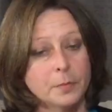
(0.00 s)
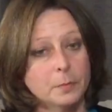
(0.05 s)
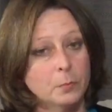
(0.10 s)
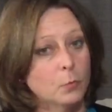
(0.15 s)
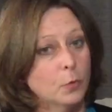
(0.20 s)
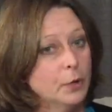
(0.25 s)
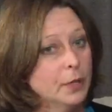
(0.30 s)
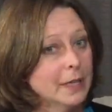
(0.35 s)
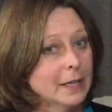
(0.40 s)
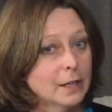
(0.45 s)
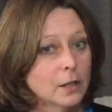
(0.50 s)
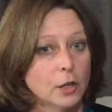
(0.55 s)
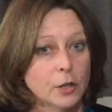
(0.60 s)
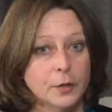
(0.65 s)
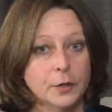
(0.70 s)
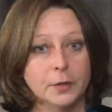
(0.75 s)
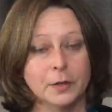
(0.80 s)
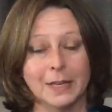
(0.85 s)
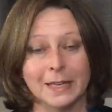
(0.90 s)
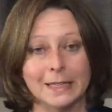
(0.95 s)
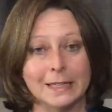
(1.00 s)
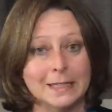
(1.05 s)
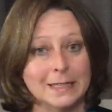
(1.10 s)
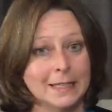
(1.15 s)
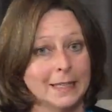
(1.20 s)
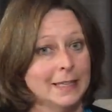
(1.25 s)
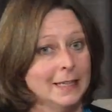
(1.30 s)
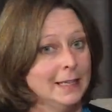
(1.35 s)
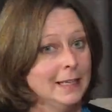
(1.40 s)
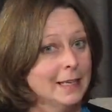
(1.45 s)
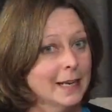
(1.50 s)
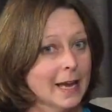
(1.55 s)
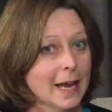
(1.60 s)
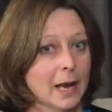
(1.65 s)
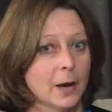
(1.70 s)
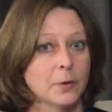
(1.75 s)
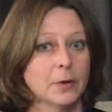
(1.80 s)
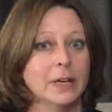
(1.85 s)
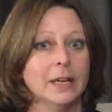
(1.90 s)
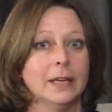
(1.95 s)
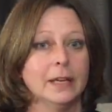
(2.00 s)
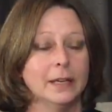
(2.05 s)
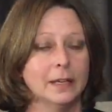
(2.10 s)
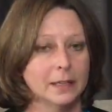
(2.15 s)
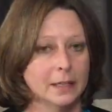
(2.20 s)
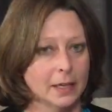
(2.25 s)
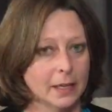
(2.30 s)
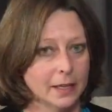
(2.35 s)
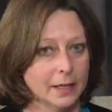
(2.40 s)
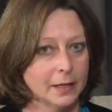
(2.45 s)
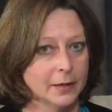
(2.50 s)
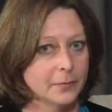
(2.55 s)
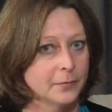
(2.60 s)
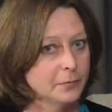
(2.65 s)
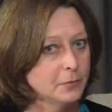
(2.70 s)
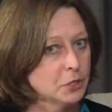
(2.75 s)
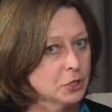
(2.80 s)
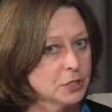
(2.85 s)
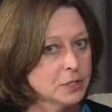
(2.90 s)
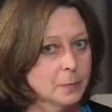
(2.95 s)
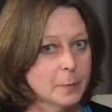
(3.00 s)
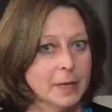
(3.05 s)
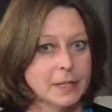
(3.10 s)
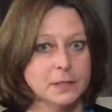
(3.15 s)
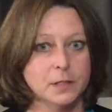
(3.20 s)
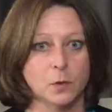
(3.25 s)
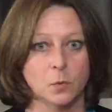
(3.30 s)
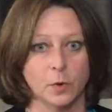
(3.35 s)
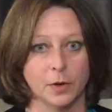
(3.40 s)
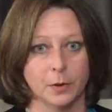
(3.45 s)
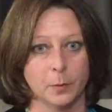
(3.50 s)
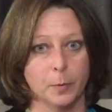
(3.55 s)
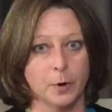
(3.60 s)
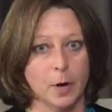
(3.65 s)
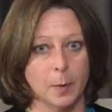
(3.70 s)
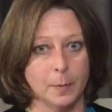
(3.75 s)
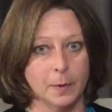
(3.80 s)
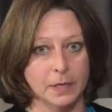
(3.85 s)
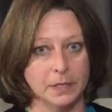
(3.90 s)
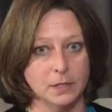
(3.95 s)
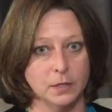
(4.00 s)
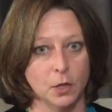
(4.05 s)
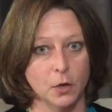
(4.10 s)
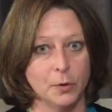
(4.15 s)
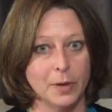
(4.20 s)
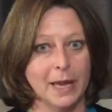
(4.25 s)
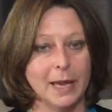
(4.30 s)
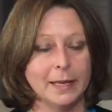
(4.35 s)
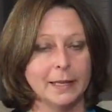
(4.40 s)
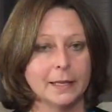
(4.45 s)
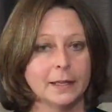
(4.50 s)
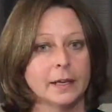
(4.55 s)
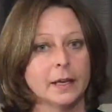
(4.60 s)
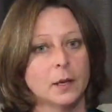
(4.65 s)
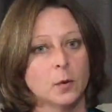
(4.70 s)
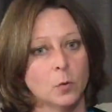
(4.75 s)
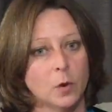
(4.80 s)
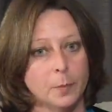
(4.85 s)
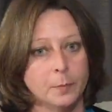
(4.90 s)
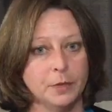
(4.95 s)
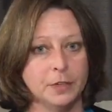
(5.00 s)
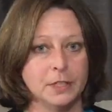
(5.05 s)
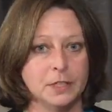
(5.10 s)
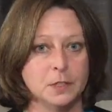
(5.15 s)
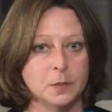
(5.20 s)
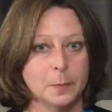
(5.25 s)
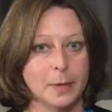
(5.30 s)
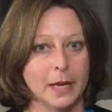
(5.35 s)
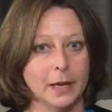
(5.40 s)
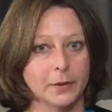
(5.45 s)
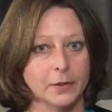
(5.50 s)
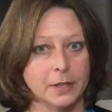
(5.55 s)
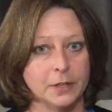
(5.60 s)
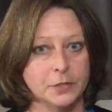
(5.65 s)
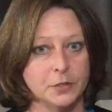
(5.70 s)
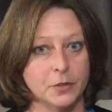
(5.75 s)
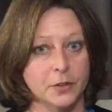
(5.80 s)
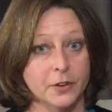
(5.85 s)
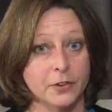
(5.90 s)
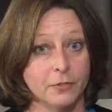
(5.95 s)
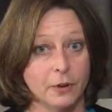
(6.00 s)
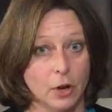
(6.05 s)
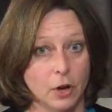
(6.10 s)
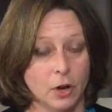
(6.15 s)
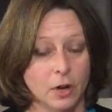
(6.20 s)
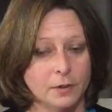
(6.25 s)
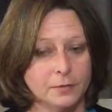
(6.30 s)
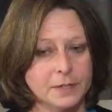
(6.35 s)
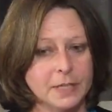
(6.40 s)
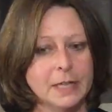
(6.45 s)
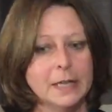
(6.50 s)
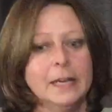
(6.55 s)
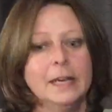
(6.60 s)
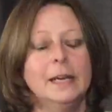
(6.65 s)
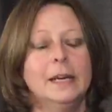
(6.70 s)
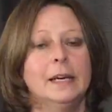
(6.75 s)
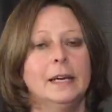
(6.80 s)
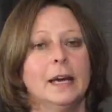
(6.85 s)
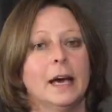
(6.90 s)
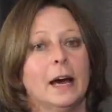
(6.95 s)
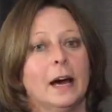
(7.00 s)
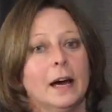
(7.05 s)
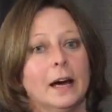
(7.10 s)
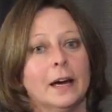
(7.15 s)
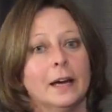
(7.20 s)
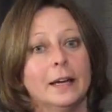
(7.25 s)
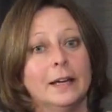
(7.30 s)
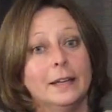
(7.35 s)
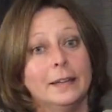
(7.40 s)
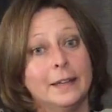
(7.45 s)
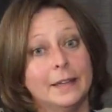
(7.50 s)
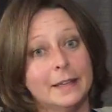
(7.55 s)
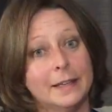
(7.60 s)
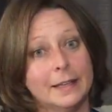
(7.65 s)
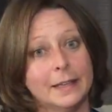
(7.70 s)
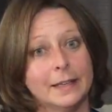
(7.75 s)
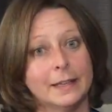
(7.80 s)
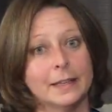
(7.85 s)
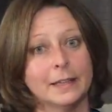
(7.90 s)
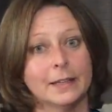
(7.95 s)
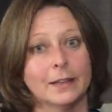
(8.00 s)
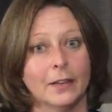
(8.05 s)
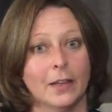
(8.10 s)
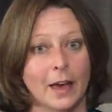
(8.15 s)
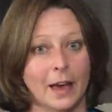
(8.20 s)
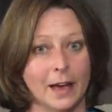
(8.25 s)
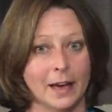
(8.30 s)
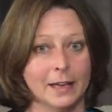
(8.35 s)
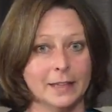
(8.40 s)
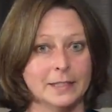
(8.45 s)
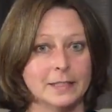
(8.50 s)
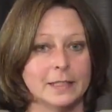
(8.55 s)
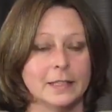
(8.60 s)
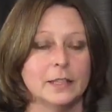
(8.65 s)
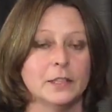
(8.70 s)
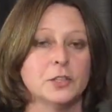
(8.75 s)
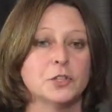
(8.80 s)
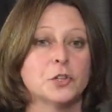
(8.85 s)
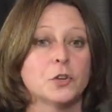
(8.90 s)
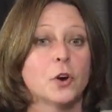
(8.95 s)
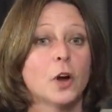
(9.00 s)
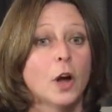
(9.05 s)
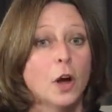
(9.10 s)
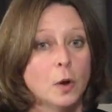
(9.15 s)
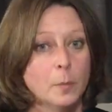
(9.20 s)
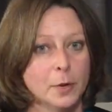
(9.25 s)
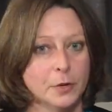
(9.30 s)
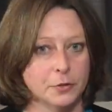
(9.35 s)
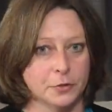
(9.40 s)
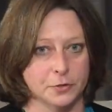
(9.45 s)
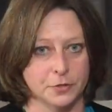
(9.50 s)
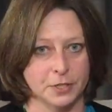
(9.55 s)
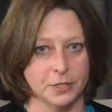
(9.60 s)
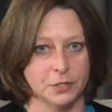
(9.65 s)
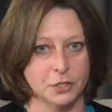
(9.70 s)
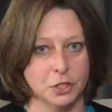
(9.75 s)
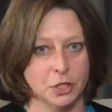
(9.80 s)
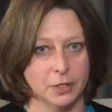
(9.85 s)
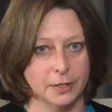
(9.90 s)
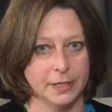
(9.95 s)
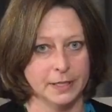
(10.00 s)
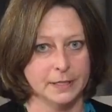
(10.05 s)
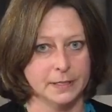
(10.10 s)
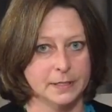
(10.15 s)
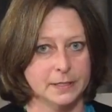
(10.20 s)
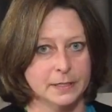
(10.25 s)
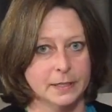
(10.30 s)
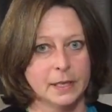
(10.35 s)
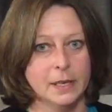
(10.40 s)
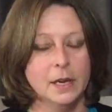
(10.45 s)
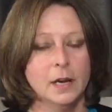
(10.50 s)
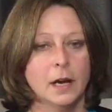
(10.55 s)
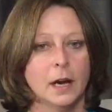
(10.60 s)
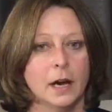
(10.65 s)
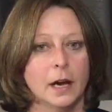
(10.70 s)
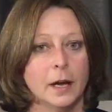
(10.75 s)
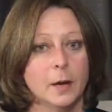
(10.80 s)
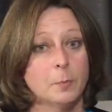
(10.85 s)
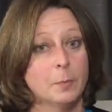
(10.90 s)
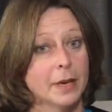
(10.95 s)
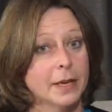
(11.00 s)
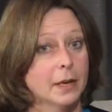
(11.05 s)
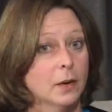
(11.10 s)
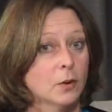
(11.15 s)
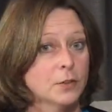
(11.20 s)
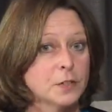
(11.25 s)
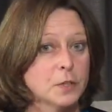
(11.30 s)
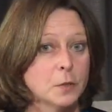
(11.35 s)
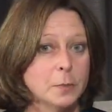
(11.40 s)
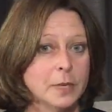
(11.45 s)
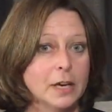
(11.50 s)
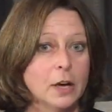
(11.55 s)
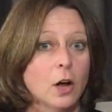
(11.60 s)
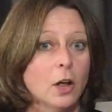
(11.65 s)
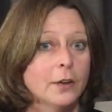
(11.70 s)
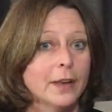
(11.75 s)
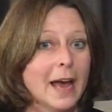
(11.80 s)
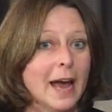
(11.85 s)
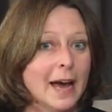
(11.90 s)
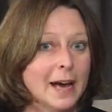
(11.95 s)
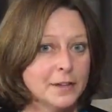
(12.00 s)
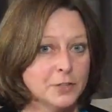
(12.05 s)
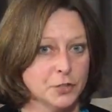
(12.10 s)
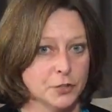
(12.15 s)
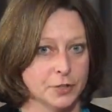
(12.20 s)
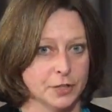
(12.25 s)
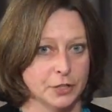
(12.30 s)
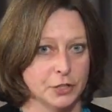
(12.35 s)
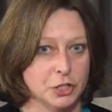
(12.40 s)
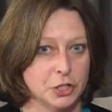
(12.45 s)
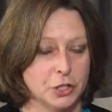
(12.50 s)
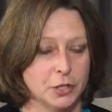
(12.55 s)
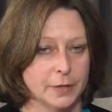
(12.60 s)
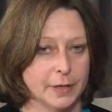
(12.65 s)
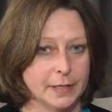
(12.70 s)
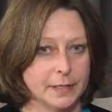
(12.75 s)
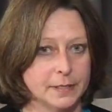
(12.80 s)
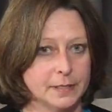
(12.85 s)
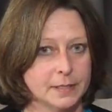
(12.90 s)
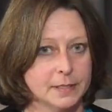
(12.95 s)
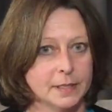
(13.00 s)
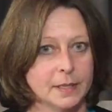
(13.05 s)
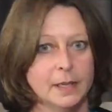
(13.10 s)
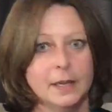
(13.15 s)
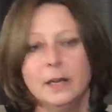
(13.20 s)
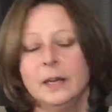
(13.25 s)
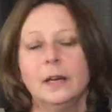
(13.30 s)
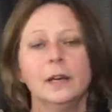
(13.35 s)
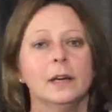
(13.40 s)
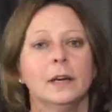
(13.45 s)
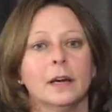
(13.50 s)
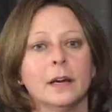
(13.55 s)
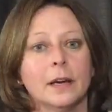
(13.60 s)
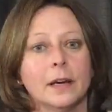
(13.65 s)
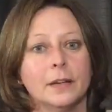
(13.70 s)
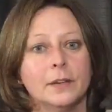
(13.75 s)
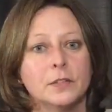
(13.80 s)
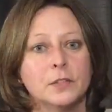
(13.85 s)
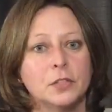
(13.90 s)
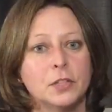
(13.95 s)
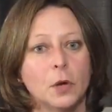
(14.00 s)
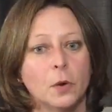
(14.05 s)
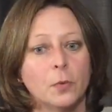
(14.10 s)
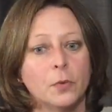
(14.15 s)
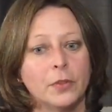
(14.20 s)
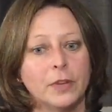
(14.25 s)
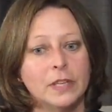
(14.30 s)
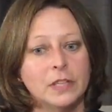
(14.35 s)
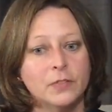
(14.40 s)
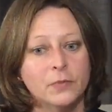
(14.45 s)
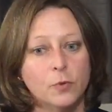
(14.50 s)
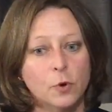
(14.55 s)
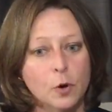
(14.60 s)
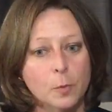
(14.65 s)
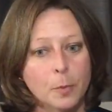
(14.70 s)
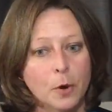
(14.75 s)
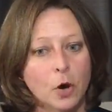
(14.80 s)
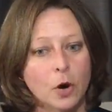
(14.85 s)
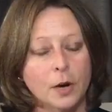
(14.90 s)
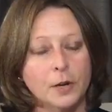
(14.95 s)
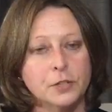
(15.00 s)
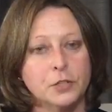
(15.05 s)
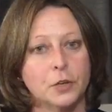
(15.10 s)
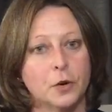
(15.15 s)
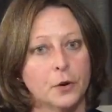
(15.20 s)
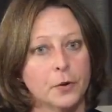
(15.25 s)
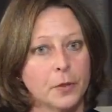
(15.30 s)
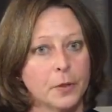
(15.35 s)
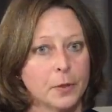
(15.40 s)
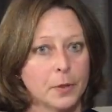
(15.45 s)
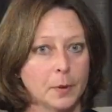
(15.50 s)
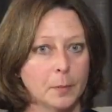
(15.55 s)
would include like city, county, just depends on where the property is located and what municipalities are involved. And then last is your homeowner's insurance. It might also be called hazard insurance. So these four parts are